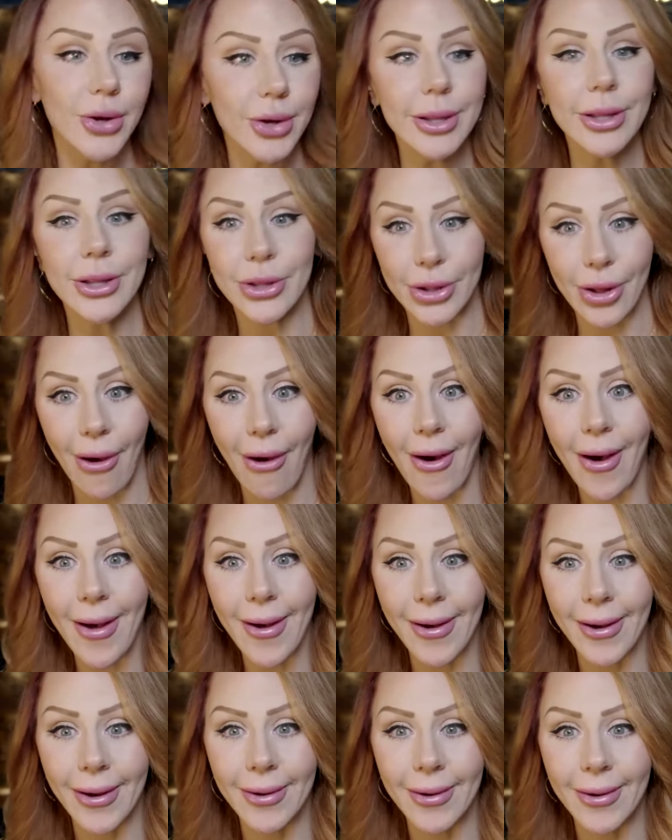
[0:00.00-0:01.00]
Good
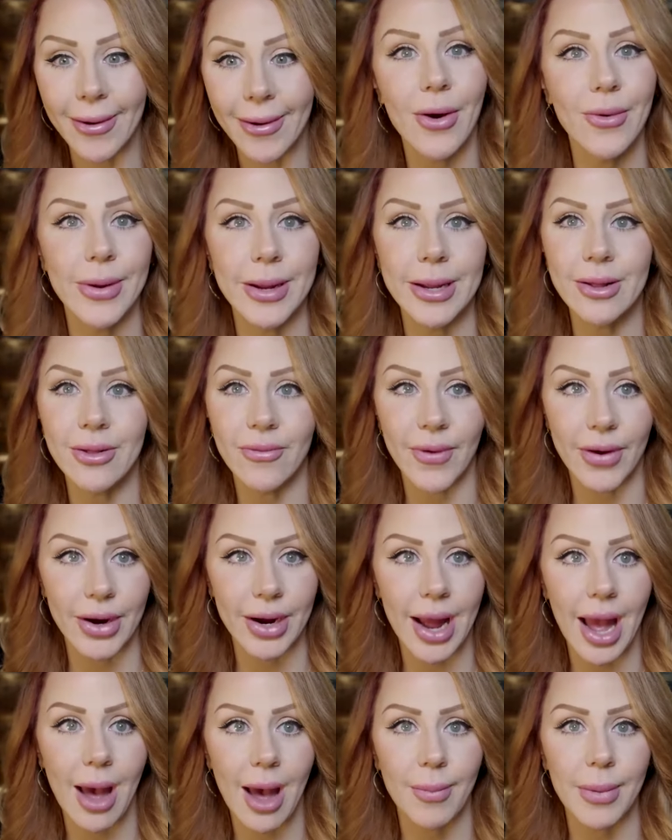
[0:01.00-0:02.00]
job. Oh, he's
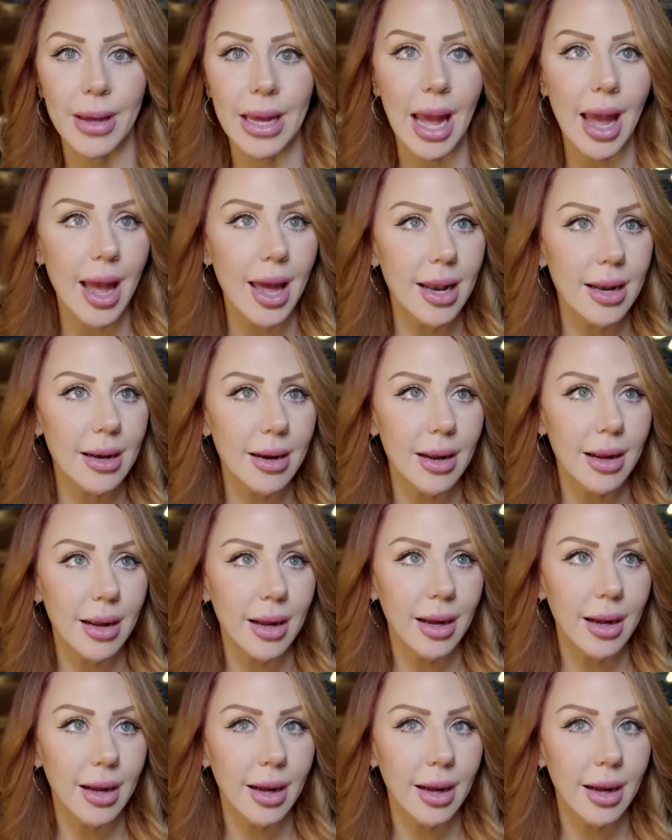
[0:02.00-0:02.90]
very happy. And